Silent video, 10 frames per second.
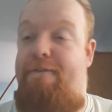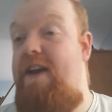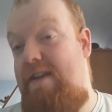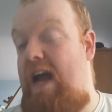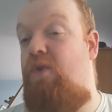
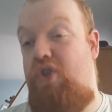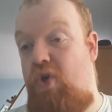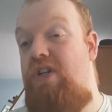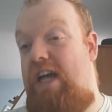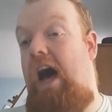now's a
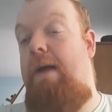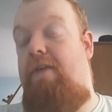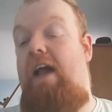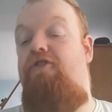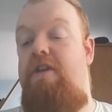good time
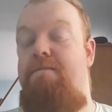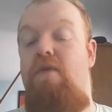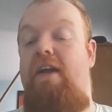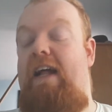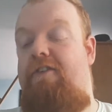to actually
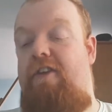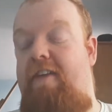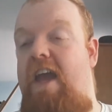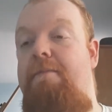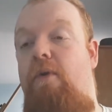bring that to the
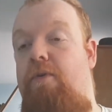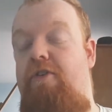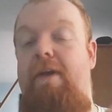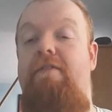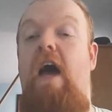table,
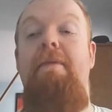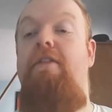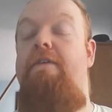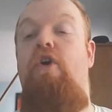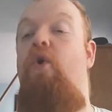because I
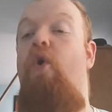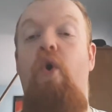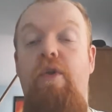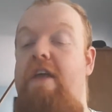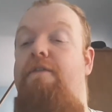mean they've got
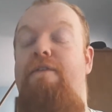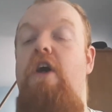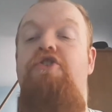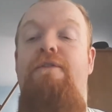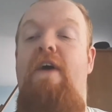all this
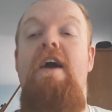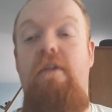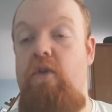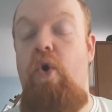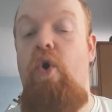Virtua Fighter
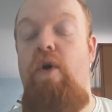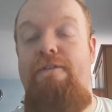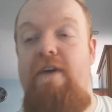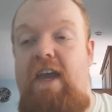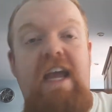lore
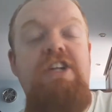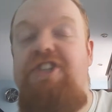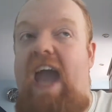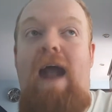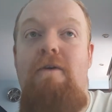for
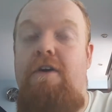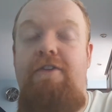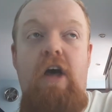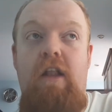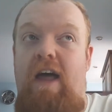each
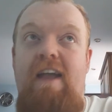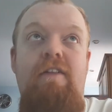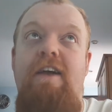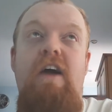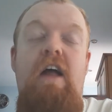character, like
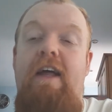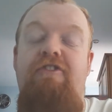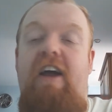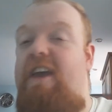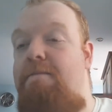
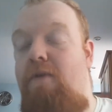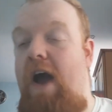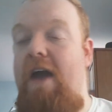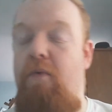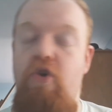Jackie
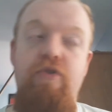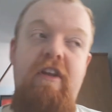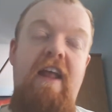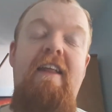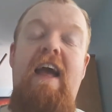Bryant, who's
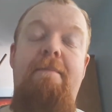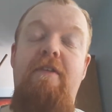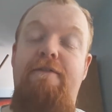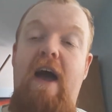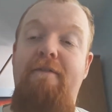an
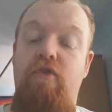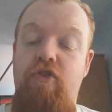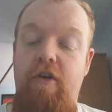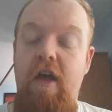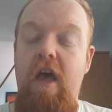Indianapolis
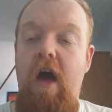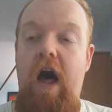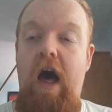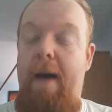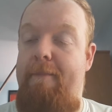500
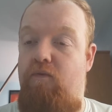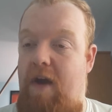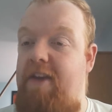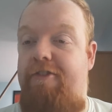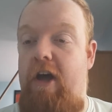
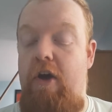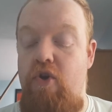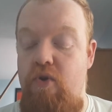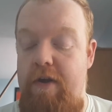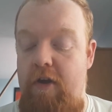racer
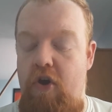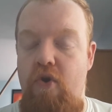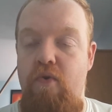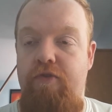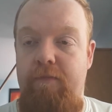
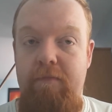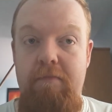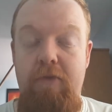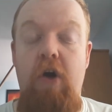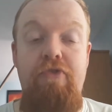who's
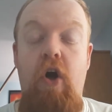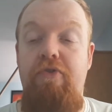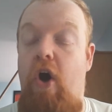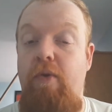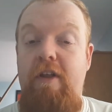not
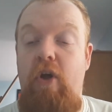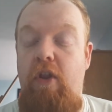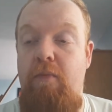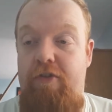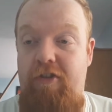
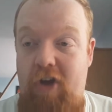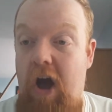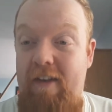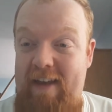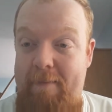only was his
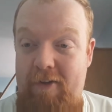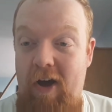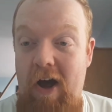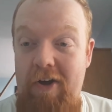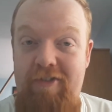car
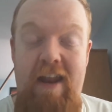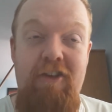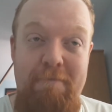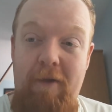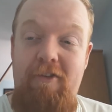sabotaged and
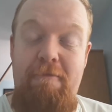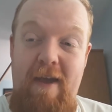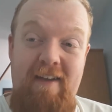his sponsors being